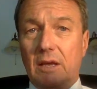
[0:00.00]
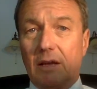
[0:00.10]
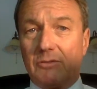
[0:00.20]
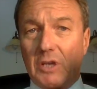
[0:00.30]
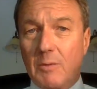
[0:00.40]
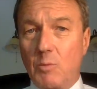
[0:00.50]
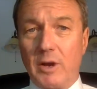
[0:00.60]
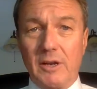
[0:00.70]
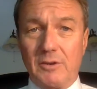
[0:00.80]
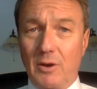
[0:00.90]
If
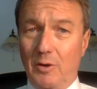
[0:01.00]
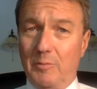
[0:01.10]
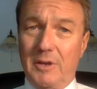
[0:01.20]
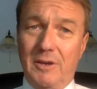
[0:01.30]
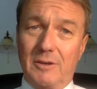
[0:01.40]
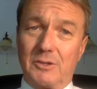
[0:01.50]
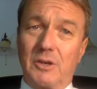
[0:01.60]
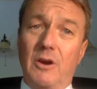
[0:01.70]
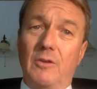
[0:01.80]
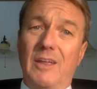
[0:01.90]
someone had told me years
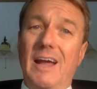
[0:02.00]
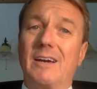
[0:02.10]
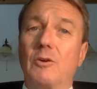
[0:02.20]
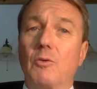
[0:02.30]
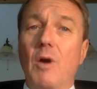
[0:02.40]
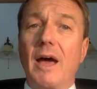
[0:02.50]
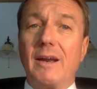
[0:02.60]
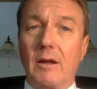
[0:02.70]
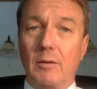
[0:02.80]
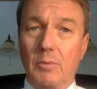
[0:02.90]
ago that I could
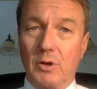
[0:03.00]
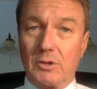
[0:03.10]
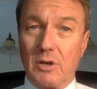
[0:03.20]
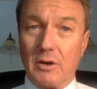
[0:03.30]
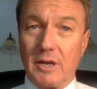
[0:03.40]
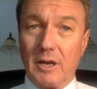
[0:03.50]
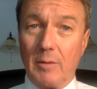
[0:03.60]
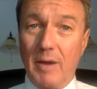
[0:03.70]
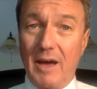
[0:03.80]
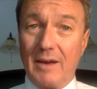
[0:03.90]
write a book talking
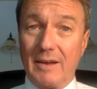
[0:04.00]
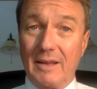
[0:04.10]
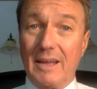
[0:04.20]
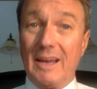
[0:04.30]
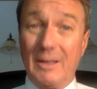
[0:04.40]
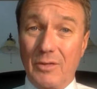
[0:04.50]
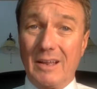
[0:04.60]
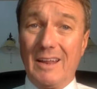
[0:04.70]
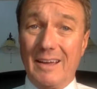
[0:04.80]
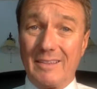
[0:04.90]
about
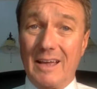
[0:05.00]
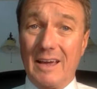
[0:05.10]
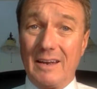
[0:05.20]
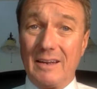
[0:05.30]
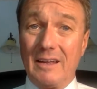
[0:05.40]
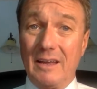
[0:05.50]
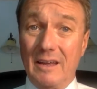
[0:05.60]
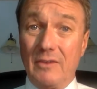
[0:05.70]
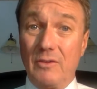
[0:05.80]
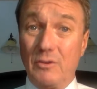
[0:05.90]
anything like that
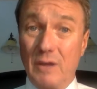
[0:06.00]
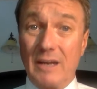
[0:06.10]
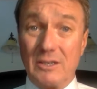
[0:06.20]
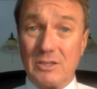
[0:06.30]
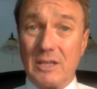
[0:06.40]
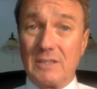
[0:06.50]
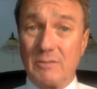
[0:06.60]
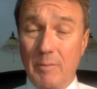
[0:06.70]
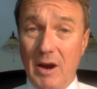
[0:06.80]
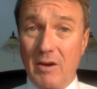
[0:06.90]
in the United States
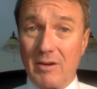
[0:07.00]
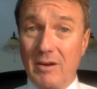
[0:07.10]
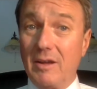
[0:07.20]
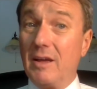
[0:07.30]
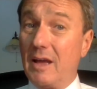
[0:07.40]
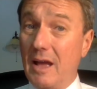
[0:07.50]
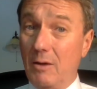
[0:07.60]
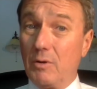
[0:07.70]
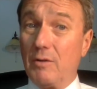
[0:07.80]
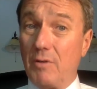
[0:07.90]
of America, I
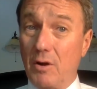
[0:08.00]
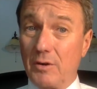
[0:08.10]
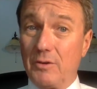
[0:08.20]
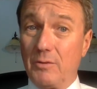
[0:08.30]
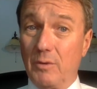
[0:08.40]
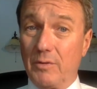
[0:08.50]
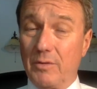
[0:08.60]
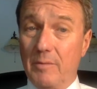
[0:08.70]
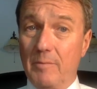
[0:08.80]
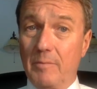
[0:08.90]
would have argued with
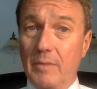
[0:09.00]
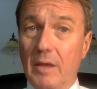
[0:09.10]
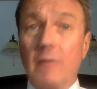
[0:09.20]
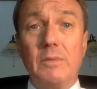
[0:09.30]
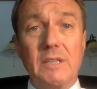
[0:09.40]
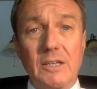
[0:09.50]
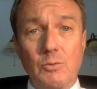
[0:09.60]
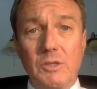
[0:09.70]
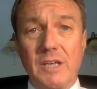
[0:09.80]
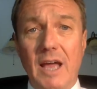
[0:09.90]
them. But
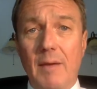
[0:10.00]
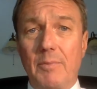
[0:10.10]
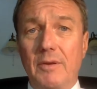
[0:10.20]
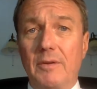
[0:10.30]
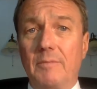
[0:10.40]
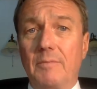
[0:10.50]
that's what's happened.